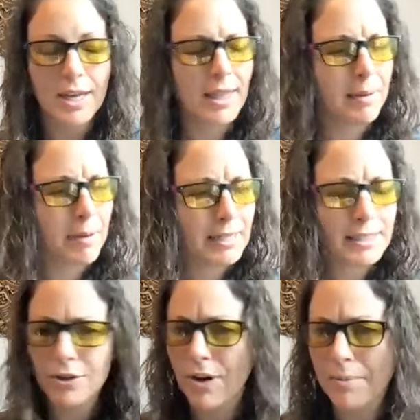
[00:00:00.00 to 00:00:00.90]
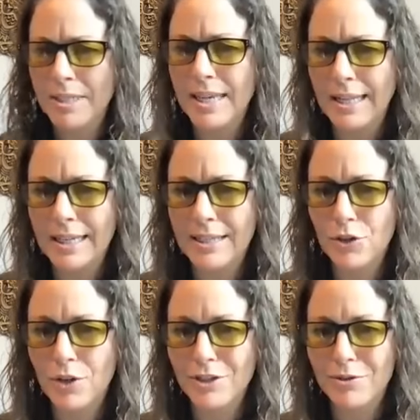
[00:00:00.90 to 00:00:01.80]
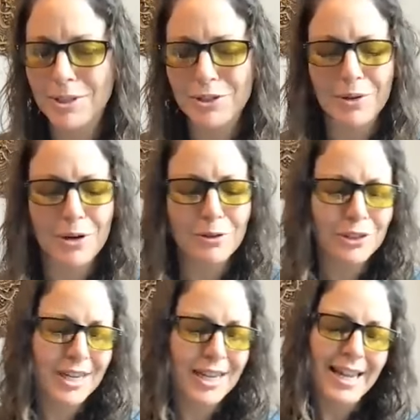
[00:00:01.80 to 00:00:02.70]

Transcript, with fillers: I think my Instagram is Catherine Transformational Coach.